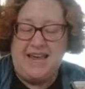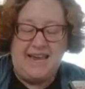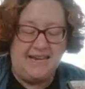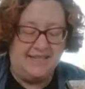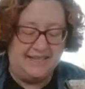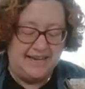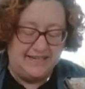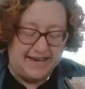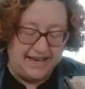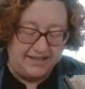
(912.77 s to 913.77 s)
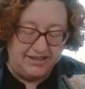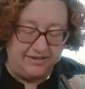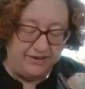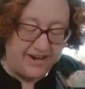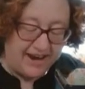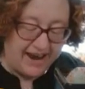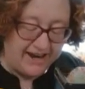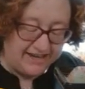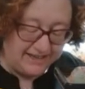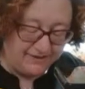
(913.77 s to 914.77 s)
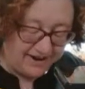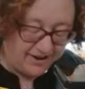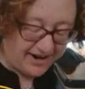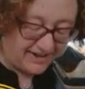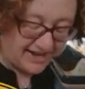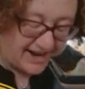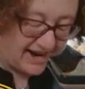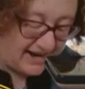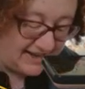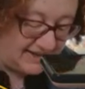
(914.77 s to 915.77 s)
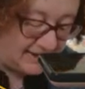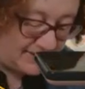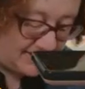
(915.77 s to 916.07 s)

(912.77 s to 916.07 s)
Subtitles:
hand sanitizer. If you get adhesive on your hands, that kind of gets some of